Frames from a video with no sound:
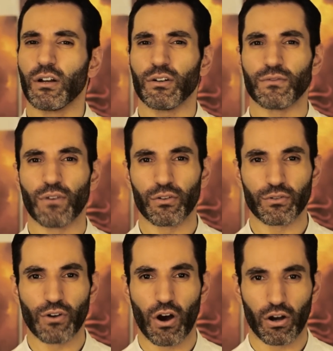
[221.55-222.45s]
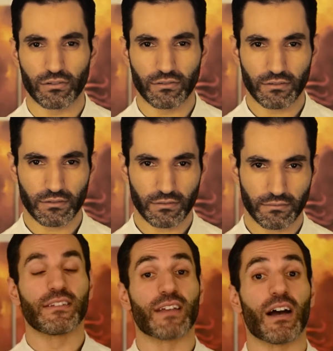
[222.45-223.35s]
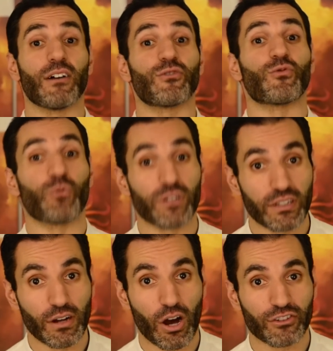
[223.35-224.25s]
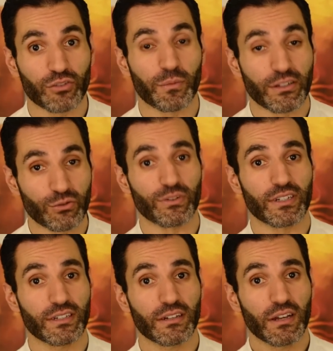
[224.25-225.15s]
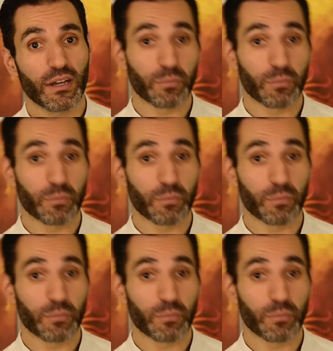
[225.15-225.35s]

of all the gods. Sounds really awesome and unique,